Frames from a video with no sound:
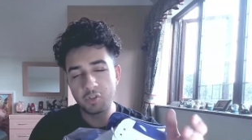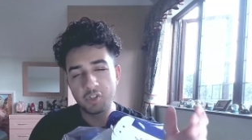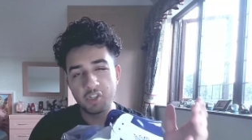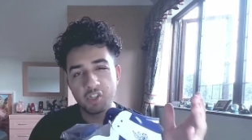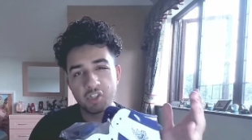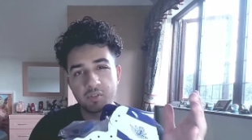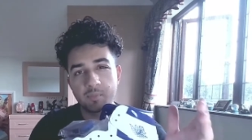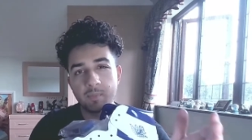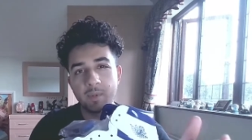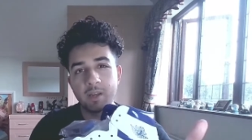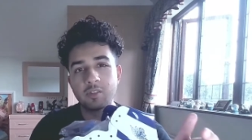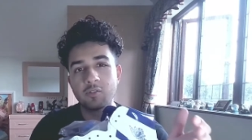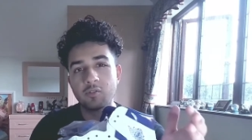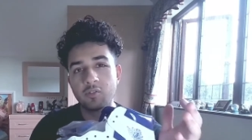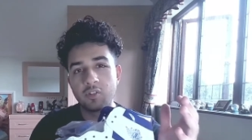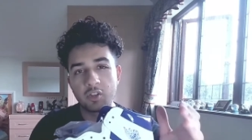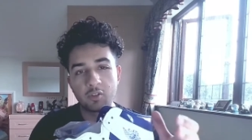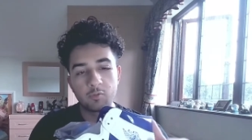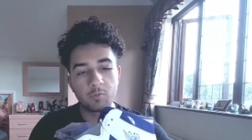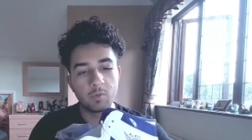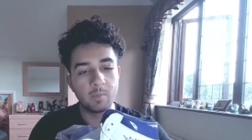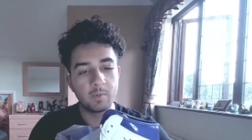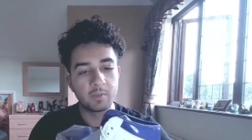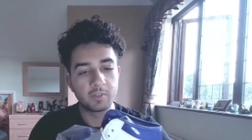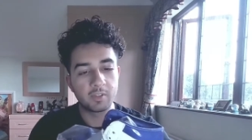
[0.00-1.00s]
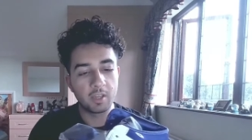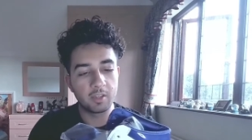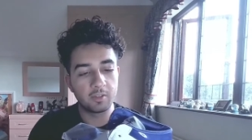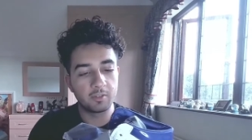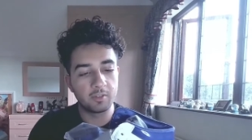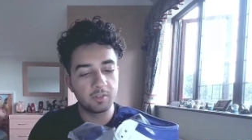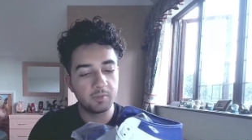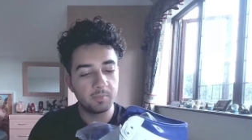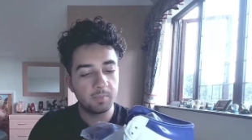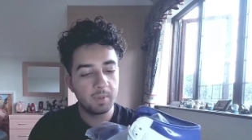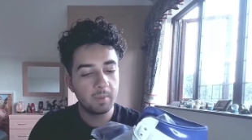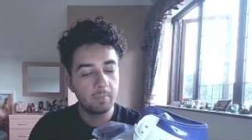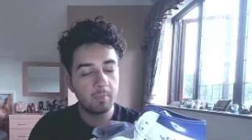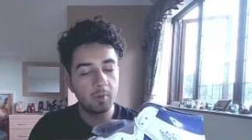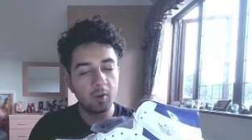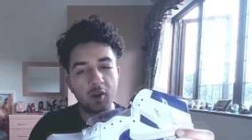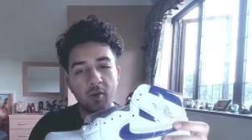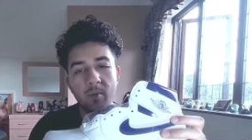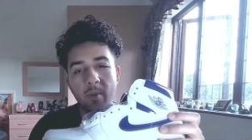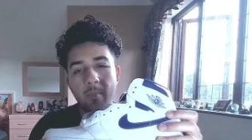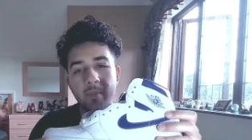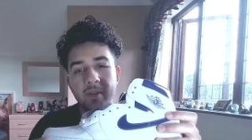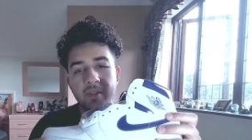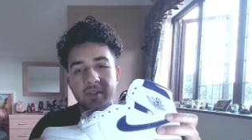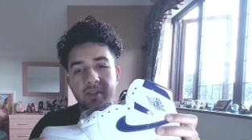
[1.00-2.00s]
just men's or just female size, because people
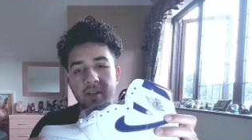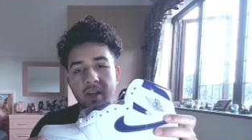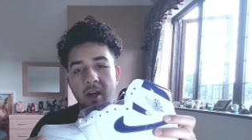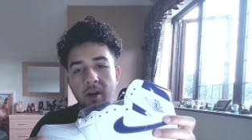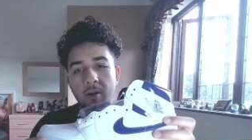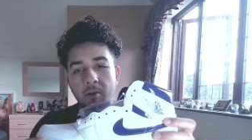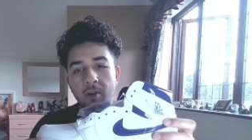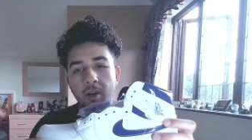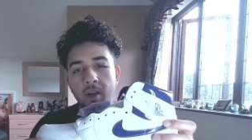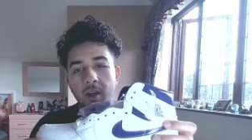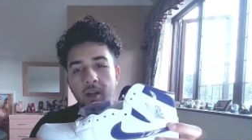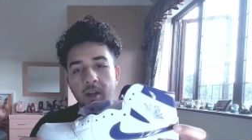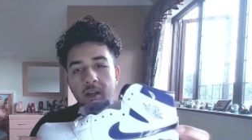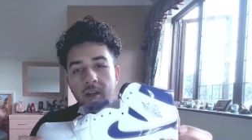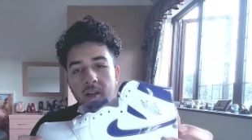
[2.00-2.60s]
gonna be missing out